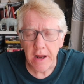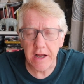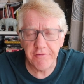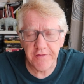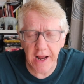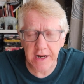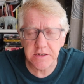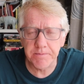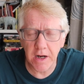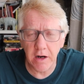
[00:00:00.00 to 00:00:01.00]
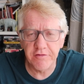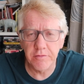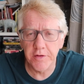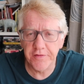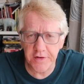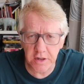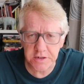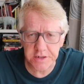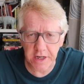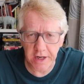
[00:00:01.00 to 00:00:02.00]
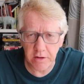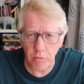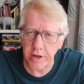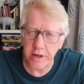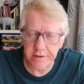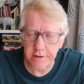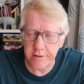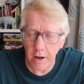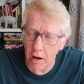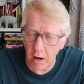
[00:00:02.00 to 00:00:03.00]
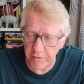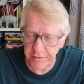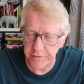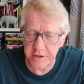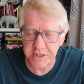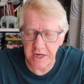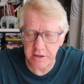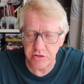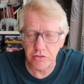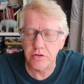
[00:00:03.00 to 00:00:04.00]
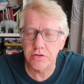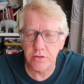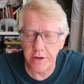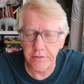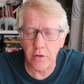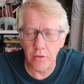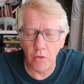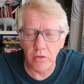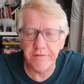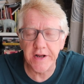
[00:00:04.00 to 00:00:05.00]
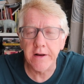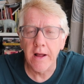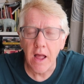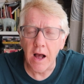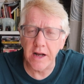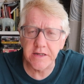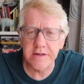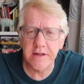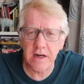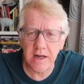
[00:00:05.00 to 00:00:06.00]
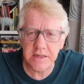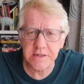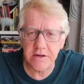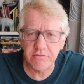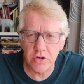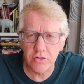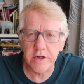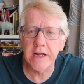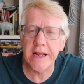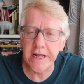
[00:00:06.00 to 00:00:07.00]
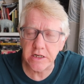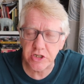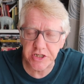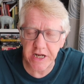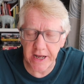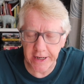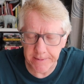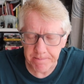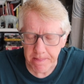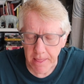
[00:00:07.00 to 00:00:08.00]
In fact, apart from the first day when I did half of the challenge route, although not all of it, I did the classic route each day.